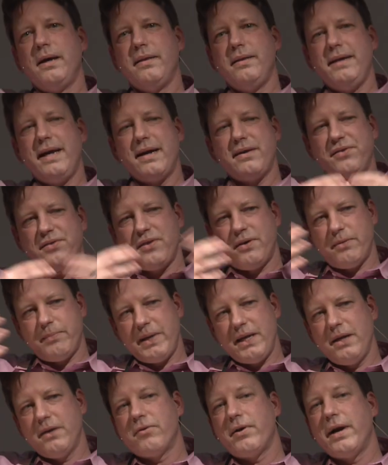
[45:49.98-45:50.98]
Yes, there are
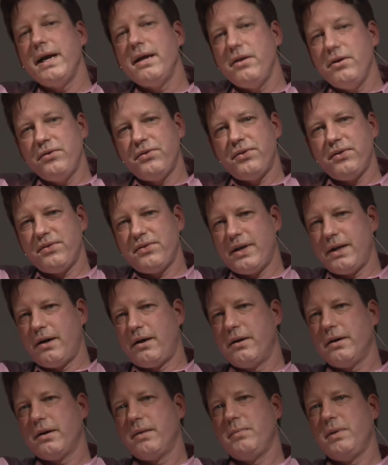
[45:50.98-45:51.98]
many great uses that
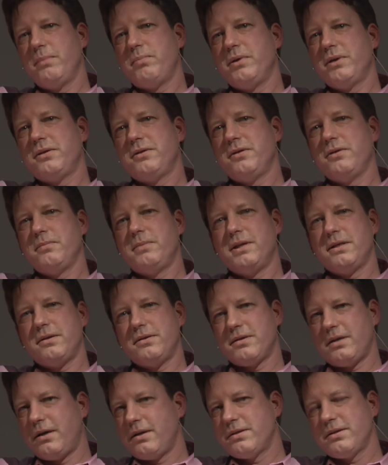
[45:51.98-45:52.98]
art can be put to, but
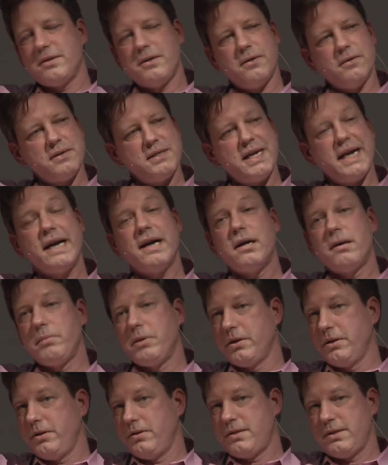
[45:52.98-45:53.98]
there's also
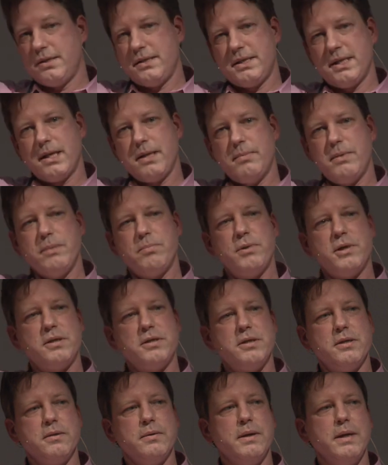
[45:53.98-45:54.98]
terrible uses it can be put
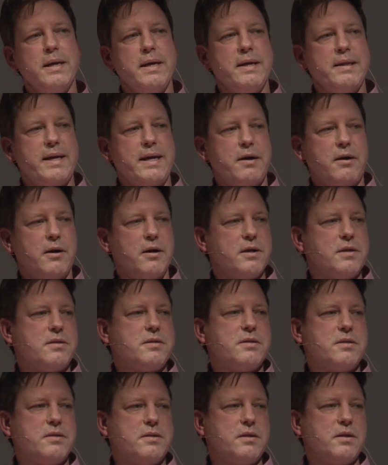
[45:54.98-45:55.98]
to that
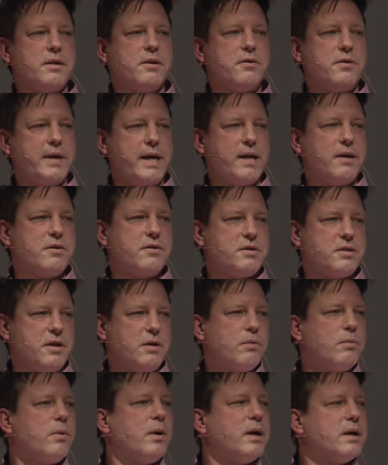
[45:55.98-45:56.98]
artists and creators
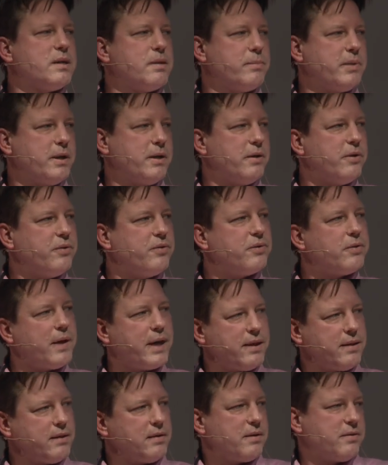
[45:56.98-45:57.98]
don't want to be used. So
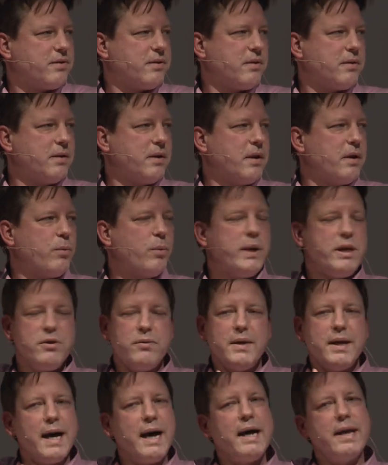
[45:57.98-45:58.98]
I think we
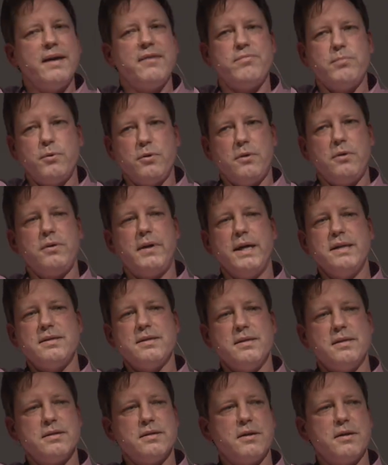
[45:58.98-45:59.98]
do not have moral rights in this